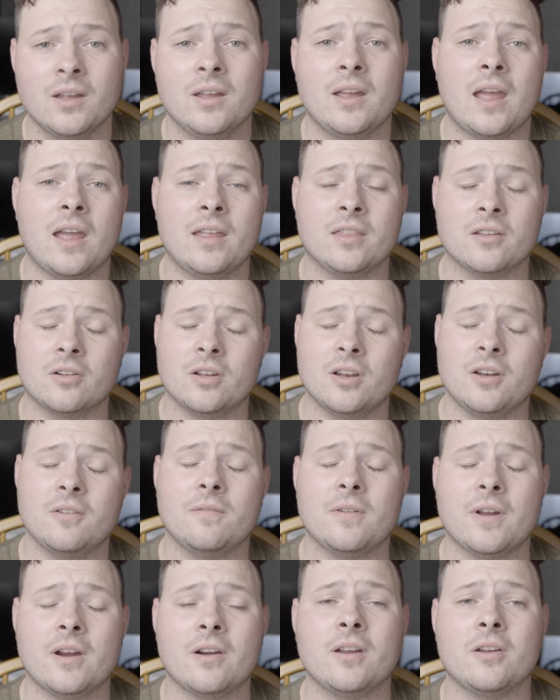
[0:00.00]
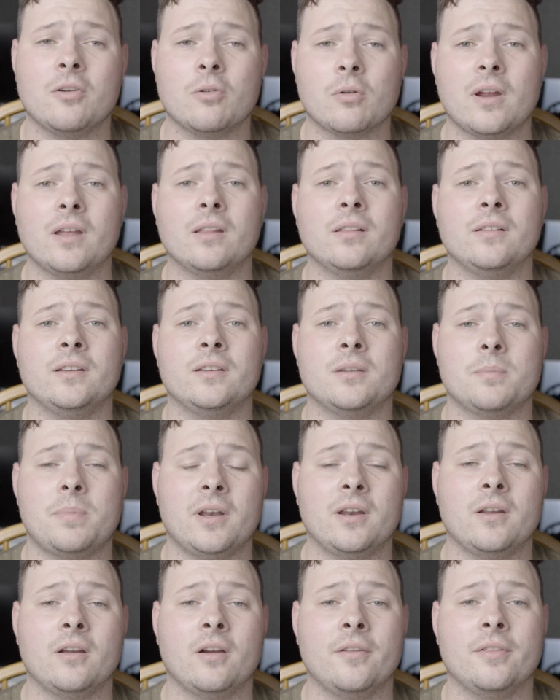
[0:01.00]
And they're going to vary greatly
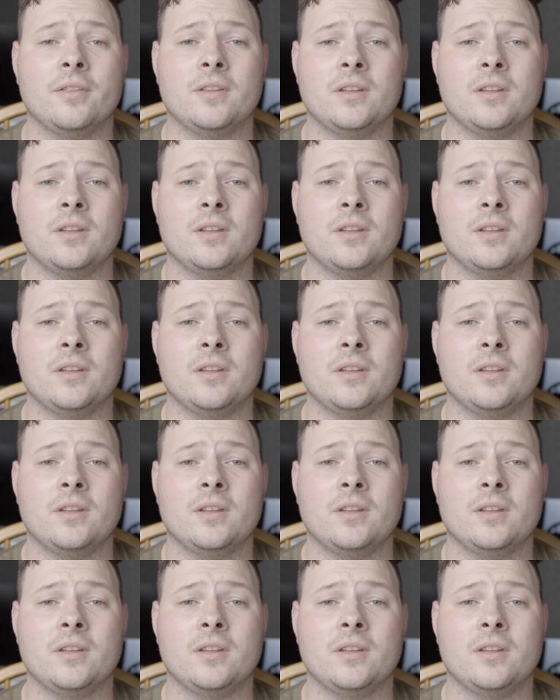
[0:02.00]
depending on